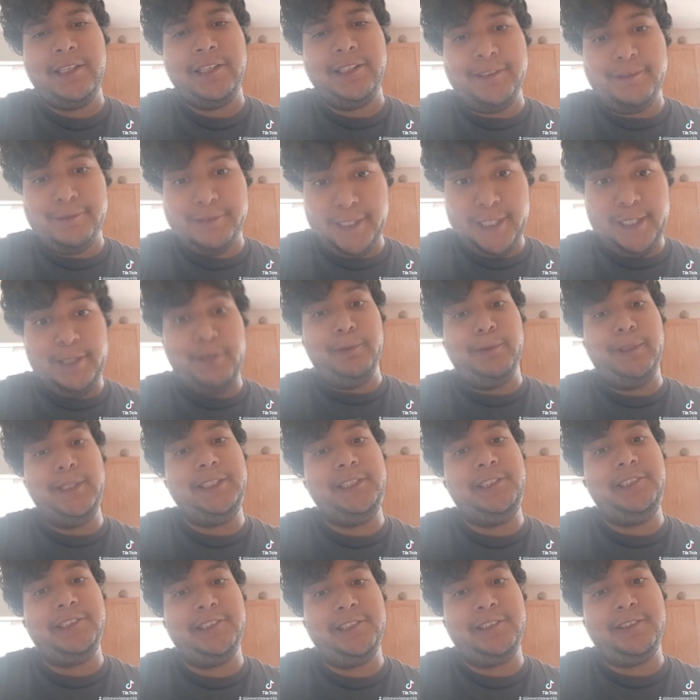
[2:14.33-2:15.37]
The Green
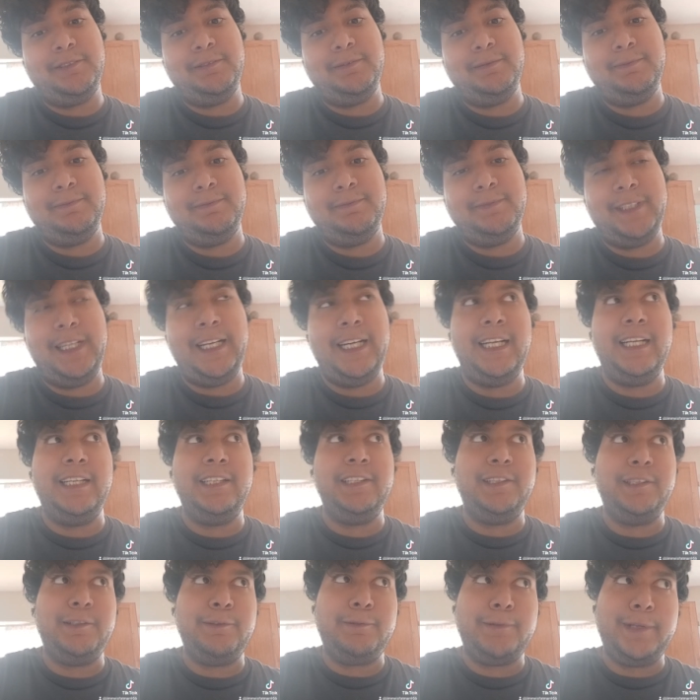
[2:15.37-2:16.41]
Ranger
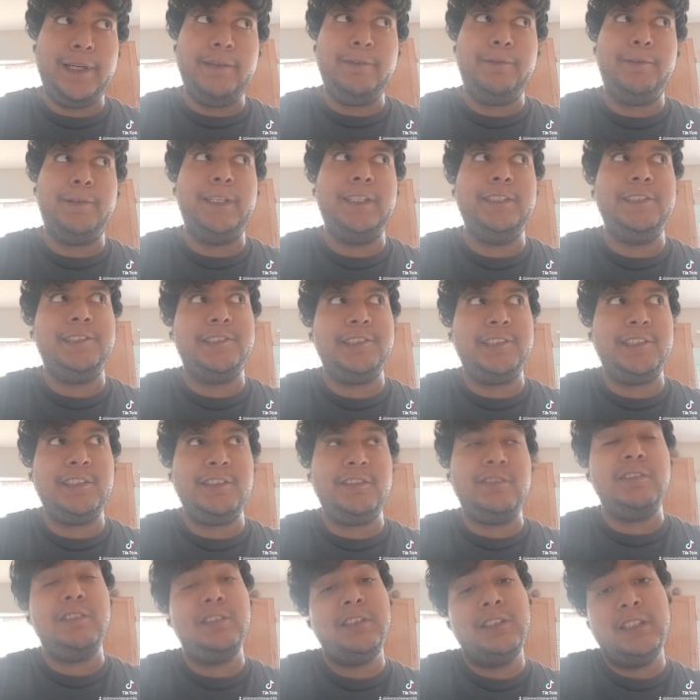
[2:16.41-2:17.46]
and the White
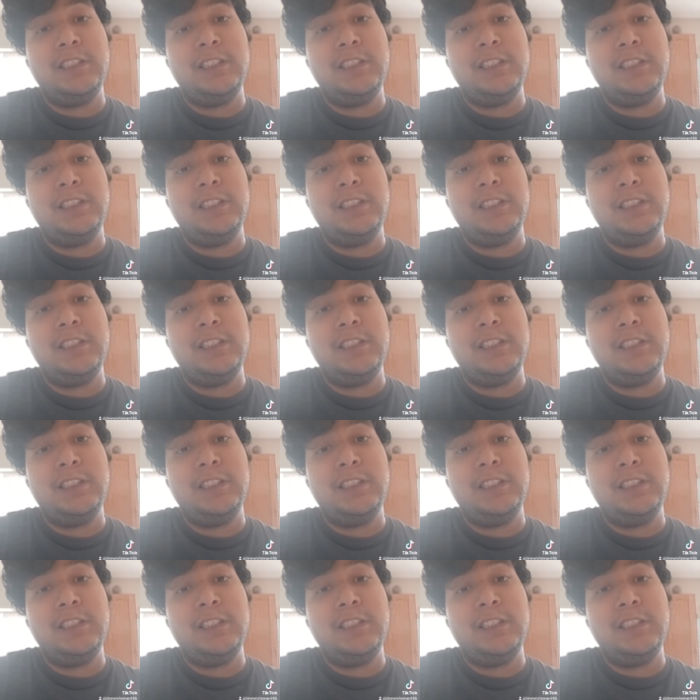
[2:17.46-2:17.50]
Ranger.